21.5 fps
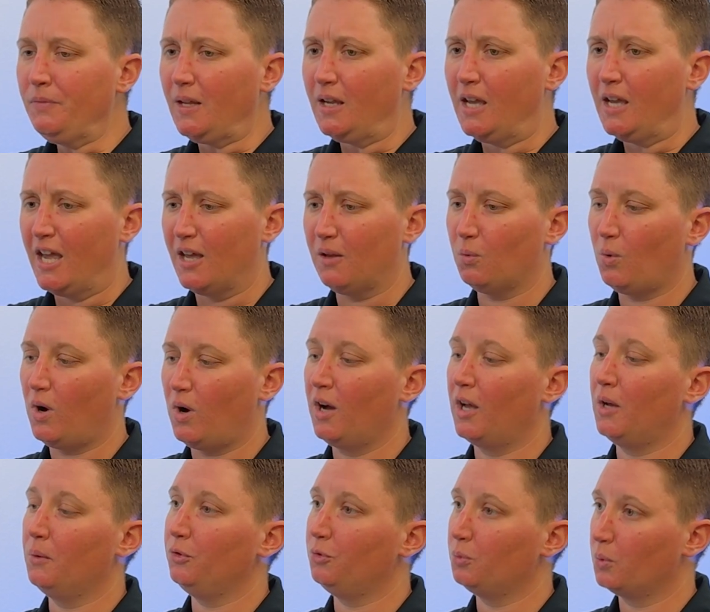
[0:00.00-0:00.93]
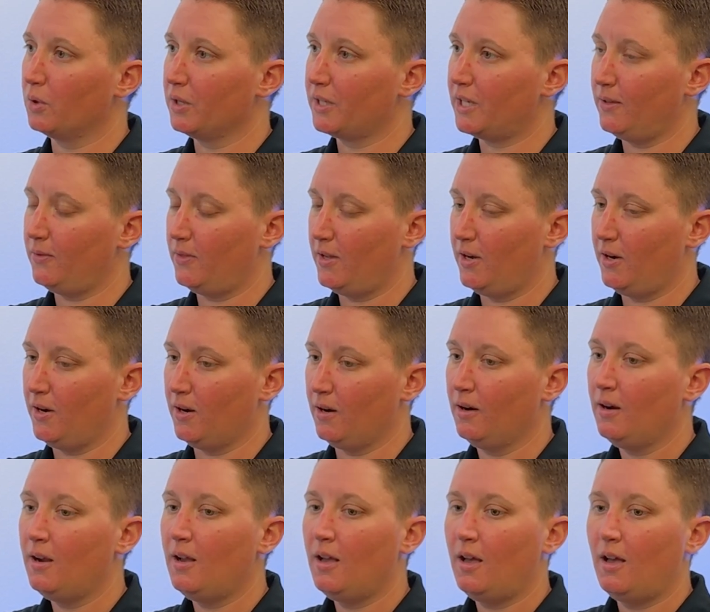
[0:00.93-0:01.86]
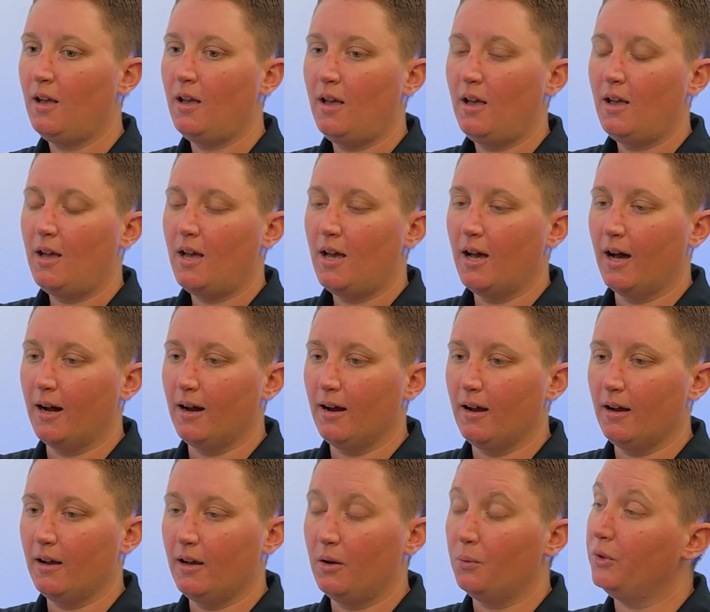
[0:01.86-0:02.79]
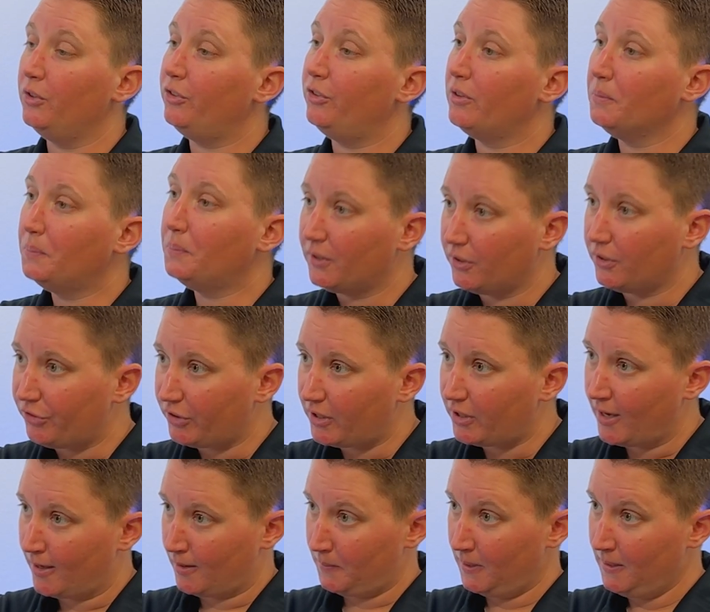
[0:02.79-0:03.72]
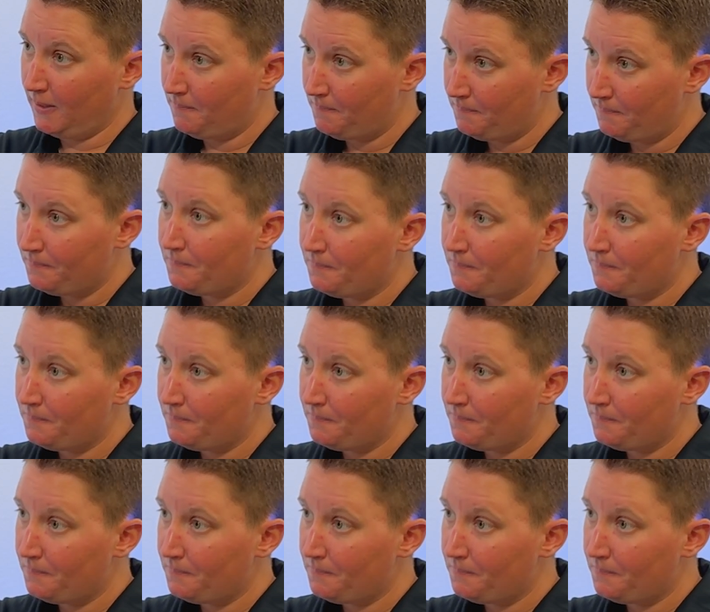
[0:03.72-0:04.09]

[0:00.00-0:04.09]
and while I was working there, I went to the police academy,